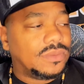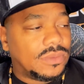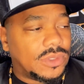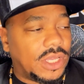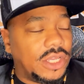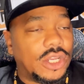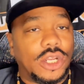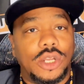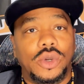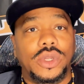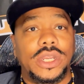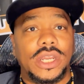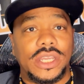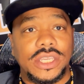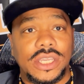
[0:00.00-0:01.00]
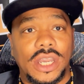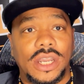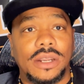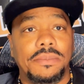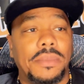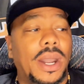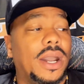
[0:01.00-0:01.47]
including a
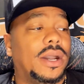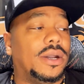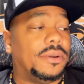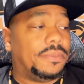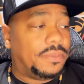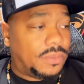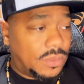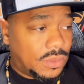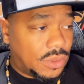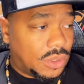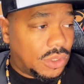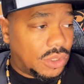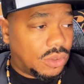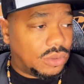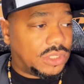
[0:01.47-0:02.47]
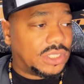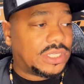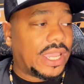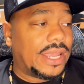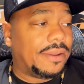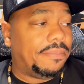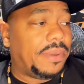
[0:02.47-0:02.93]
young mom who just
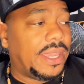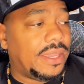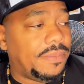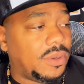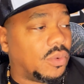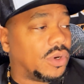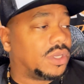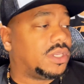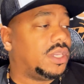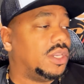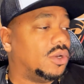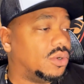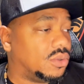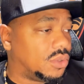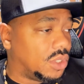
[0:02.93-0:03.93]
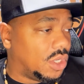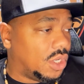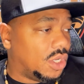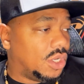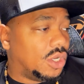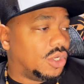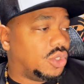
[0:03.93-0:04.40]
had a baby, were killed
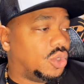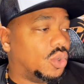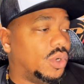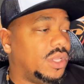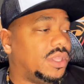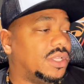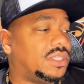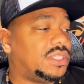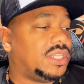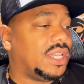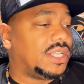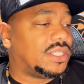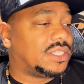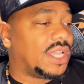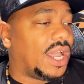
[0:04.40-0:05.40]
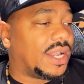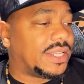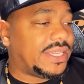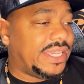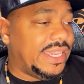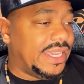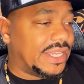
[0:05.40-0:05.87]
doing the TikTok
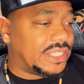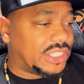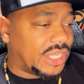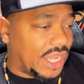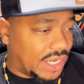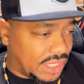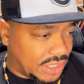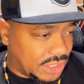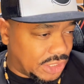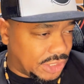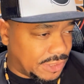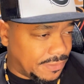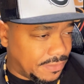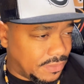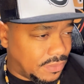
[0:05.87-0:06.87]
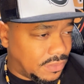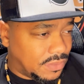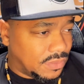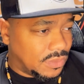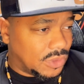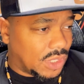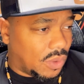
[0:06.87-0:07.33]
Kia challenge.
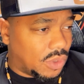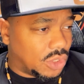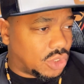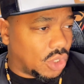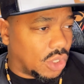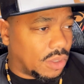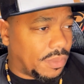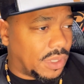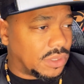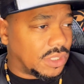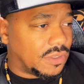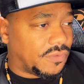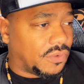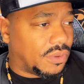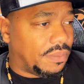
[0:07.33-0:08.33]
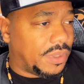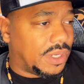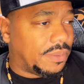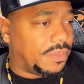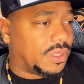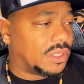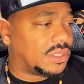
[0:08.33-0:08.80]
I want to talk about this for a
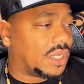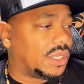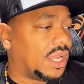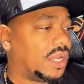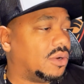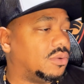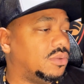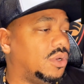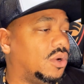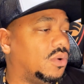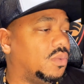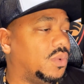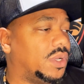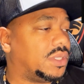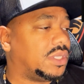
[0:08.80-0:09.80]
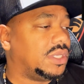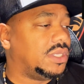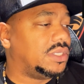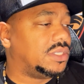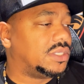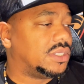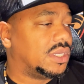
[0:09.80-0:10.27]
minute because I don't know what
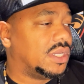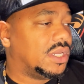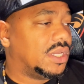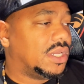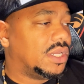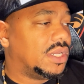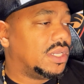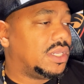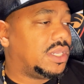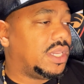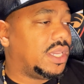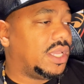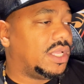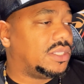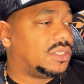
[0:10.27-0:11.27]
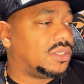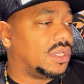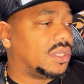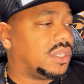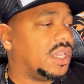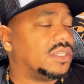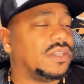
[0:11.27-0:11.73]
these kids
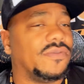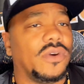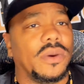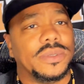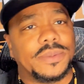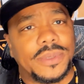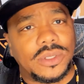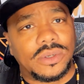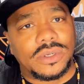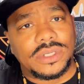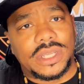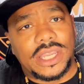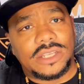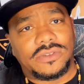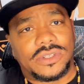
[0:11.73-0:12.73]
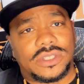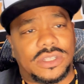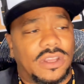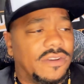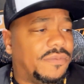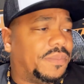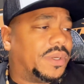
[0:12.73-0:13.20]
have always been doing dangerous
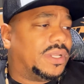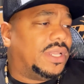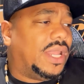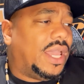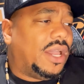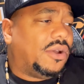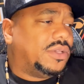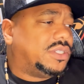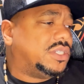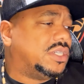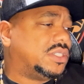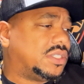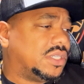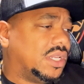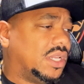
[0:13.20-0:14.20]
stuff, but now it's